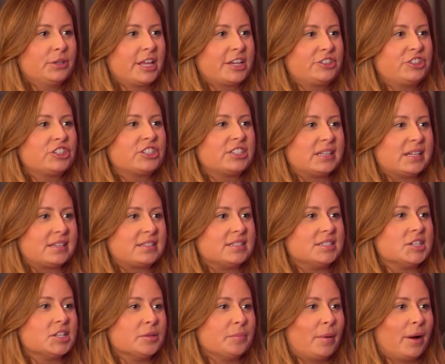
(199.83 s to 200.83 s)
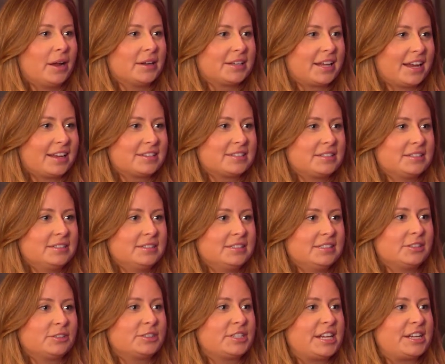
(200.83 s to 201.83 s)
And you were like, just listen to the podcast.
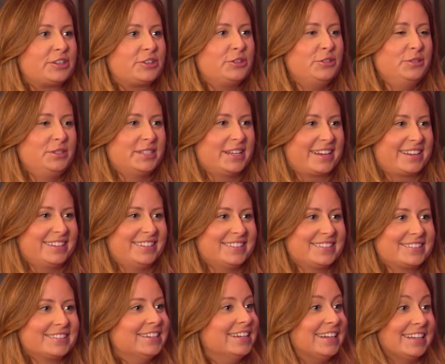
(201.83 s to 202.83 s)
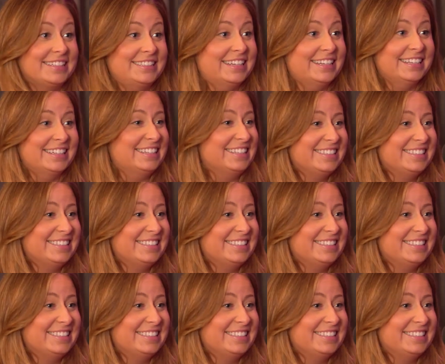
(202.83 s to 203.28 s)
It'll take 2 seconds. And I didn't.